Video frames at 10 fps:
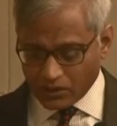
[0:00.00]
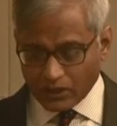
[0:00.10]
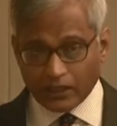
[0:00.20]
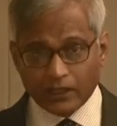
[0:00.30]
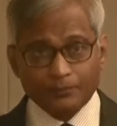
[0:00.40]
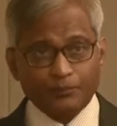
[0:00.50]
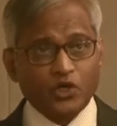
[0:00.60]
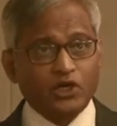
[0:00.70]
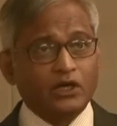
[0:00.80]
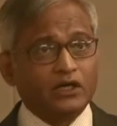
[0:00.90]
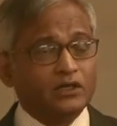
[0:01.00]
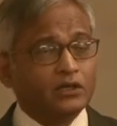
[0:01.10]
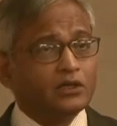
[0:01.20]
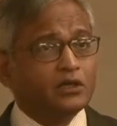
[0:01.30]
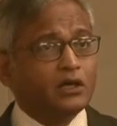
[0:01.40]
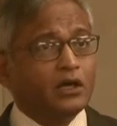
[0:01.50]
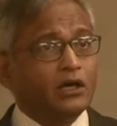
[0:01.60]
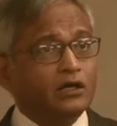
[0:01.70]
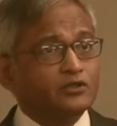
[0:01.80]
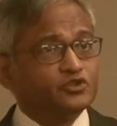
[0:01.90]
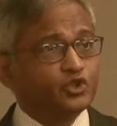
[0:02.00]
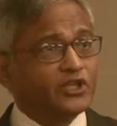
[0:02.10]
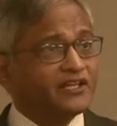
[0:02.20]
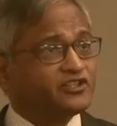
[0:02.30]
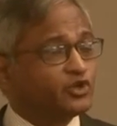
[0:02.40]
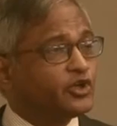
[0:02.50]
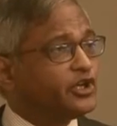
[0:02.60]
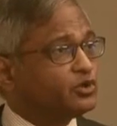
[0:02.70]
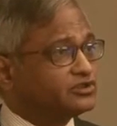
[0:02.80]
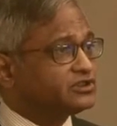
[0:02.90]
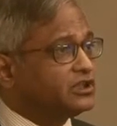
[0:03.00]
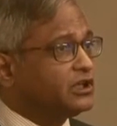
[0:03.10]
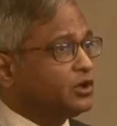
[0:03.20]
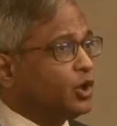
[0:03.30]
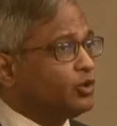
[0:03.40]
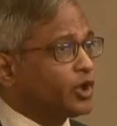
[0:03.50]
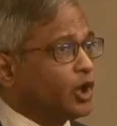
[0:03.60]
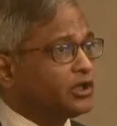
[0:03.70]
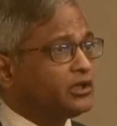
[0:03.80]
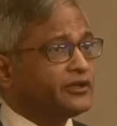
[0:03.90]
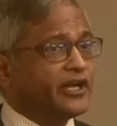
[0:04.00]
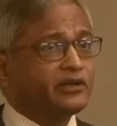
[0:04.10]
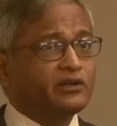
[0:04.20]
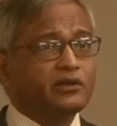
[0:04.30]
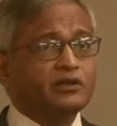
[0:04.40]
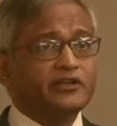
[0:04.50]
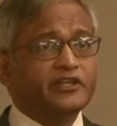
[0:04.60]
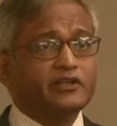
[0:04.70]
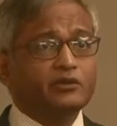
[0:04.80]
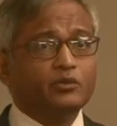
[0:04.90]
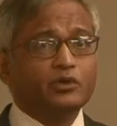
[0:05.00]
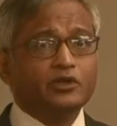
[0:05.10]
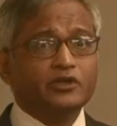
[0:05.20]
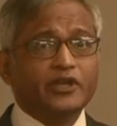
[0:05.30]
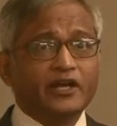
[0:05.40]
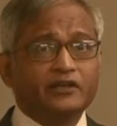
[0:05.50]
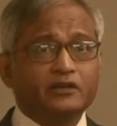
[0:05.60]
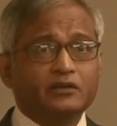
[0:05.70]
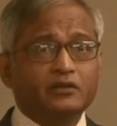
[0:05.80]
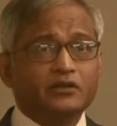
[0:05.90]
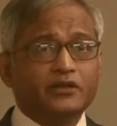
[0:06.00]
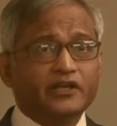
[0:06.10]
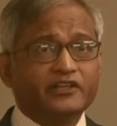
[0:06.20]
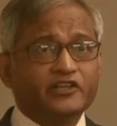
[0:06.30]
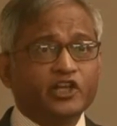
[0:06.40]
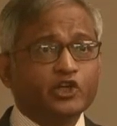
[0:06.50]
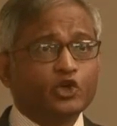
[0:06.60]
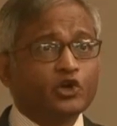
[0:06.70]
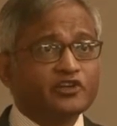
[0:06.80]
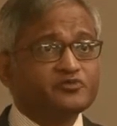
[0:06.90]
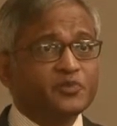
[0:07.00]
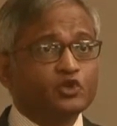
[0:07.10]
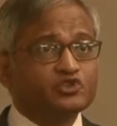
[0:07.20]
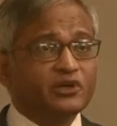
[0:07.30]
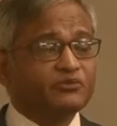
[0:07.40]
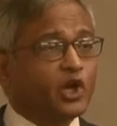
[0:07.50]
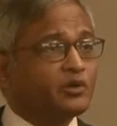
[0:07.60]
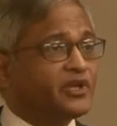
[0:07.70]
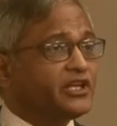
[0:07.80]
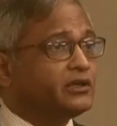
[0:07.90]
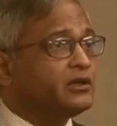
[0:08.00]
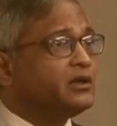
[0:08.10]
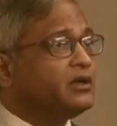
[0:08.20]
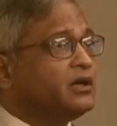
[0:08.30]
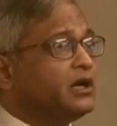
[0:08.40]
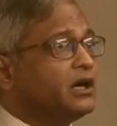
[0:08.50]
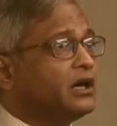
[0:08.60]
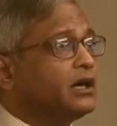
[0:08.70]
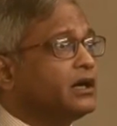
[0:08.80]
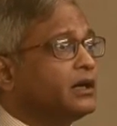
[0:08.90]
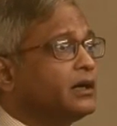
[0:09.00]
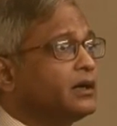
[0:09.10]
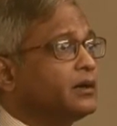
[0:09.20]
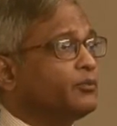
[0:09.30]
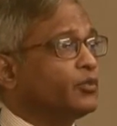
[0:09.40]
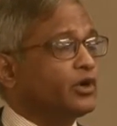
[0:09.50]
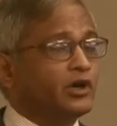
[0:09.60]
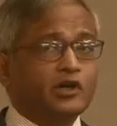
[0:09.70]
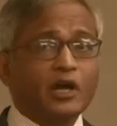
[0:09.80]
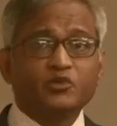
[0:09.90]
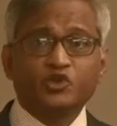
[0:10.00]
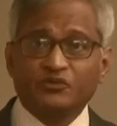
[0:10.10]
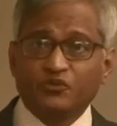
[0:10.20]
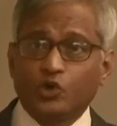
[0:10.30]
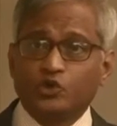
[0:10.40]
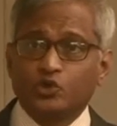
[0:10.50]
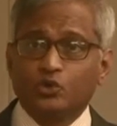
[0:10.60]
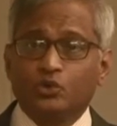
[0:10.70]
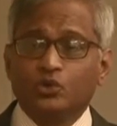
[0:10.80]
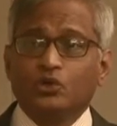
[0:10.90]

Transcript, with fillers: Um, uh, uh, so that is good news overall that the that that the territorial disputes have not been um, come to the fore to